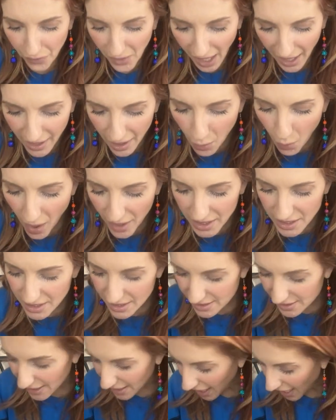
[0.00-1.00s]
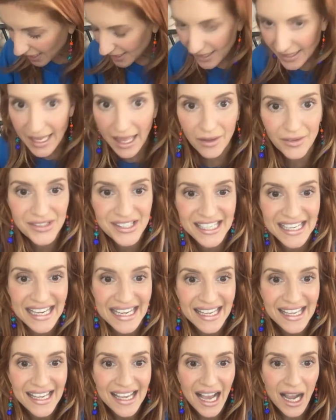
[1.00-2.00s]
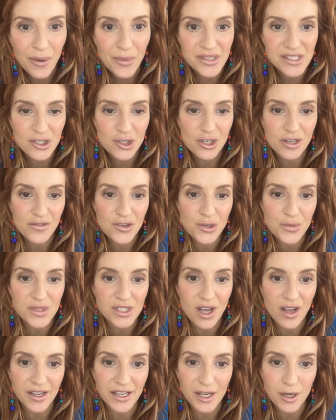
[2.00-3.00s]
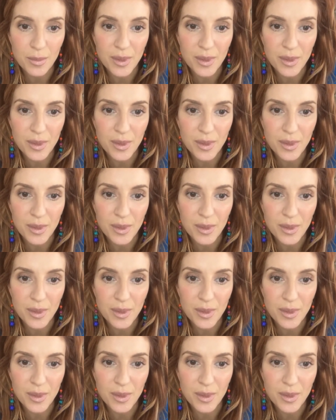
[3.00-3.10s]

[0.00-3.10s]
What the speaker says: And I wanted to say hi to Kelsey. I wasn't sure if she was on here,